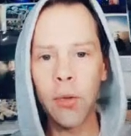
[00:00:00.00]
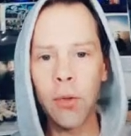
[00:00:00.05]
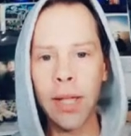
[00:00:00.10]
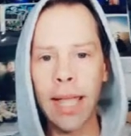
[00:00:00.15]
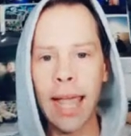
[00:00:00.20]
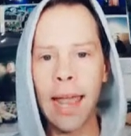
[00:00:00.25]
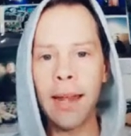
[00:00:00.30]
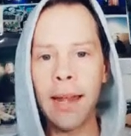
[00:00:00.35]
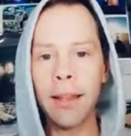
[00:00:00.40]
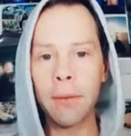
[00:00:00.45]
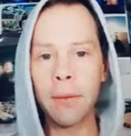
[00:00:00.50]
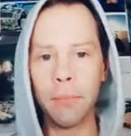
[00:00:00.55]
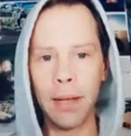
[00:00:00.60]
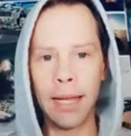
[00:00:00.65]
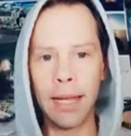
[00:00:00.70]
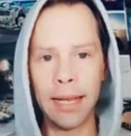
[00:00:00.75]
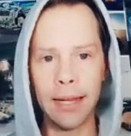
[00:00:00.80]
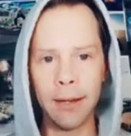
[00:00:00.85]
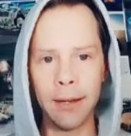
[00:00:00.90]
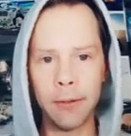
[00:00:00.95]
I live close to
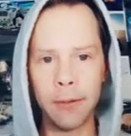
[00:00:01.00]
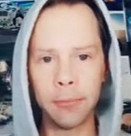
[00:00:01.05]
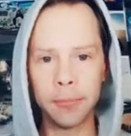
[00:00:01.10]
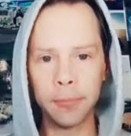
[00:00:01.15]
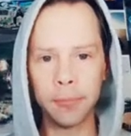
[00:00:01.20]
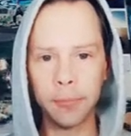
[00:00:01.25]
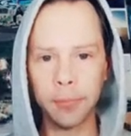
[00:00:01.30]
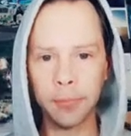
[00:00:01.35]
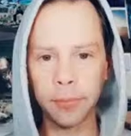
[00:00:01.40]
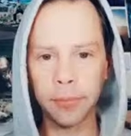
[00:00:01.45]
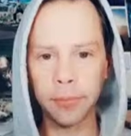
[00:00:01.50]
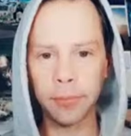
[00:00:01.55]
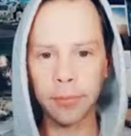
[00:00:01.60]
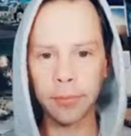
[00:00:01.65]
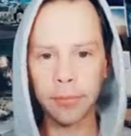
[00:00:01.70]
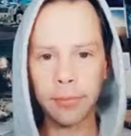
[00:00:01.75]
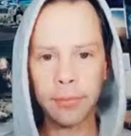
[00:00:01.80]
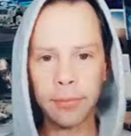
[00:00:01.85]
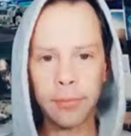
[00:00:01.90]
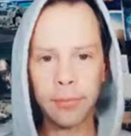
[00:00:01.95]
a kaolin mine.
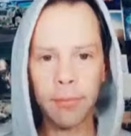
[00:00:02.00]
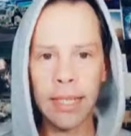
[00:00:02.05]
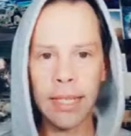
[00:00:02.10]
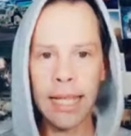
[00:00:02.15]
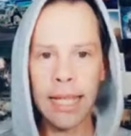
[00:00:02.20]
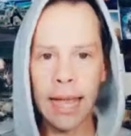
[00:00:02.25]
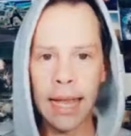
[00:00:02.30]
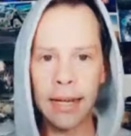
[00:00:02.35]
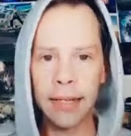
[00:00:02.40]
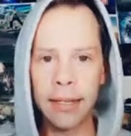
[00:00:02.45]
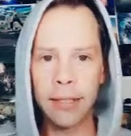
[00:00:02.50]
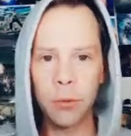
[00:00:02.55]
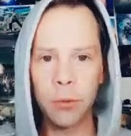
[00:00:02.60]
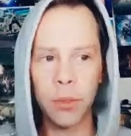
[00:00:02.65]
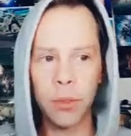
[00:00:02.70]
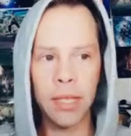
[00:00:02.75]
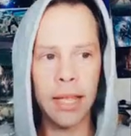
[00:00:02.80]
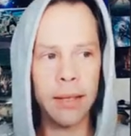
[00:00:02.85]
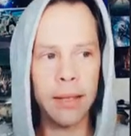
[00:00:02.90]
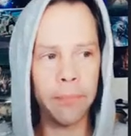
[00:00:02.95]

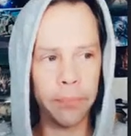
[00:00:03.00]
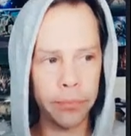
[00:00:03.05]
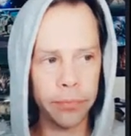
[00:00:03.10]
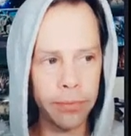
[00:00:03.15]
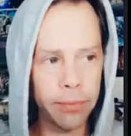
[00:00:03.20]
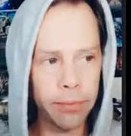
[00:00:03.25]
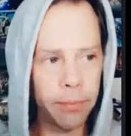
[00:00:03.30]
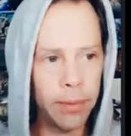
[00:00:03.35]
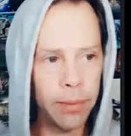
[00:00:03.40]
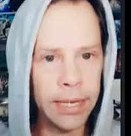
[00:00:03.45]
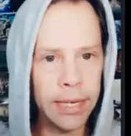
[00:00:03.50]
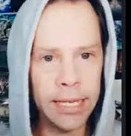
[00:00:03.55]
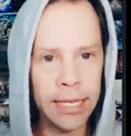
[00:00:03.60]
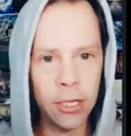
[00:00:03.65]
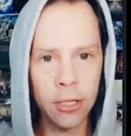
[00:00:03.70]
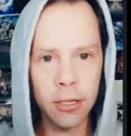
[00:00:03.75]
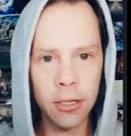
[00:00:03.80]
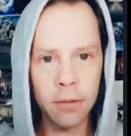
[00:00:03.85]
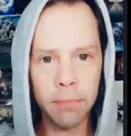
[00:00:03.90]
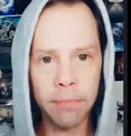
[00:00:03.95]
Kaolin is what they
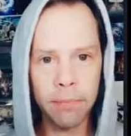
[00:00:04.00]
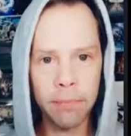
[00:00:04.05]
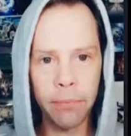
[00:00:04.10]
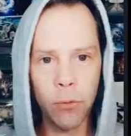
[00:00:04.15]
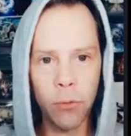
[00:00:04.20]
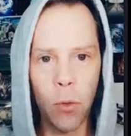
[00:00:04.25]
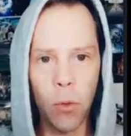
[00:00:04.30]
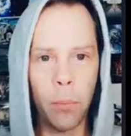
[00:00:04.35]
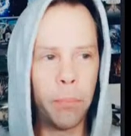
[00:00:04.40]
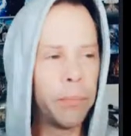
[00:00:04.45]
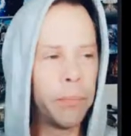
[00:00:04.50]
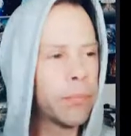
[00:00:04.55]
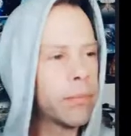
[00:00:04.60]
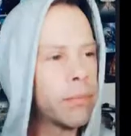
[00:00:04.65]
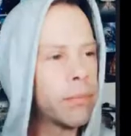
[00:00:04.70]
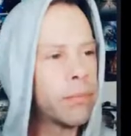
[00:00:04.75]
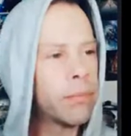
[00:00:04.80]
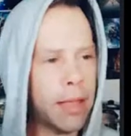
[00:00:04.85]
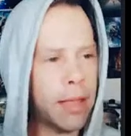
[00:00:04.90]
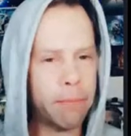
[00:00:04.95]
bleach or
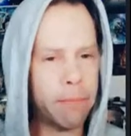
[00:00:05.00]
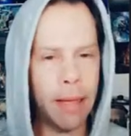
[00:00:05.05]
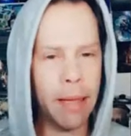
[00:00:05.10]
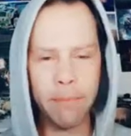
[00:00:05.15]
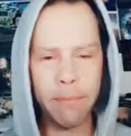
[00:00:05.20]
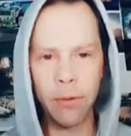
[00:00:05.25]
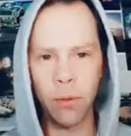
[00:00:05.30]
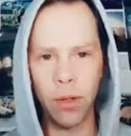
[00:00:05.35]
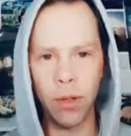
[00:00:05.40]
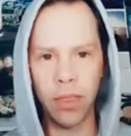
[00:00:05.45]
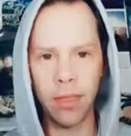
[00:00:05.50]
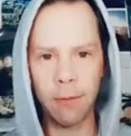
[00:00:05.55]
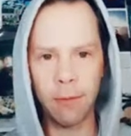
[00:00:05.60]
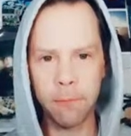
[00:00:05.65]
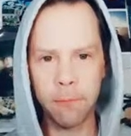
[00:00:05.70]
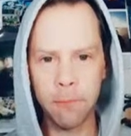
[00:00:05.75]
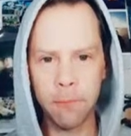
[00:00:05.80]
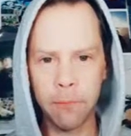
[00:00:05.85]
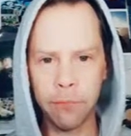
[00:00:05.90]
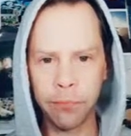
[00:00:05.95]
make paper
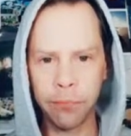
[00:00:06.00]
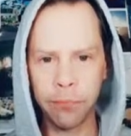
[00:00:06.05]
with.